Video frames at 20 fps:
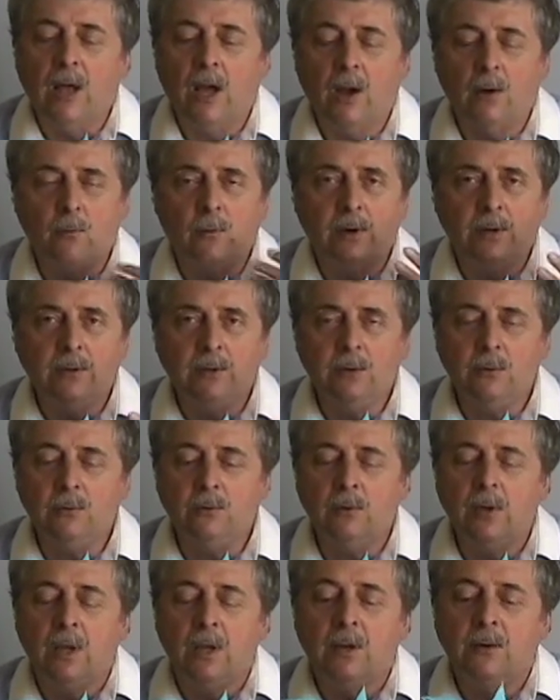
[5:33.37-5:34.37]
I want
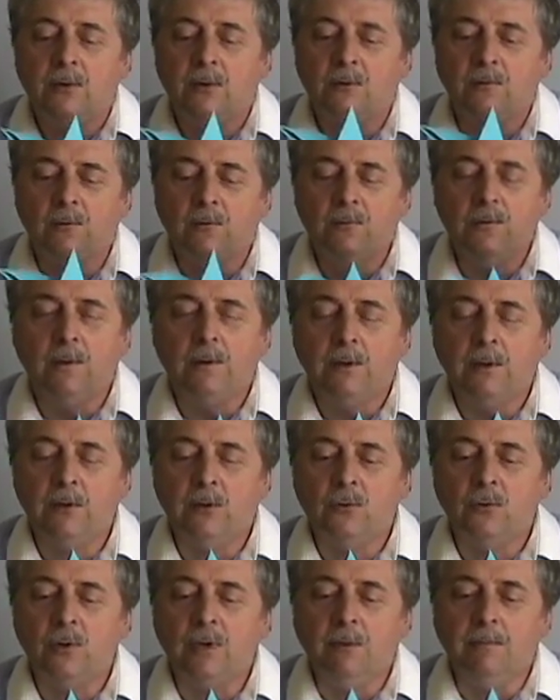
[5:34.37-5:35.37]
you to fulfill your
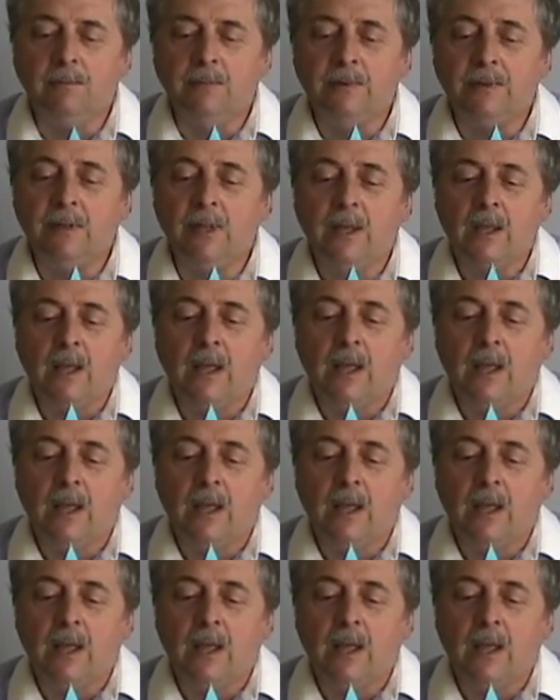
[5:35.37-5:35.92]
dreams.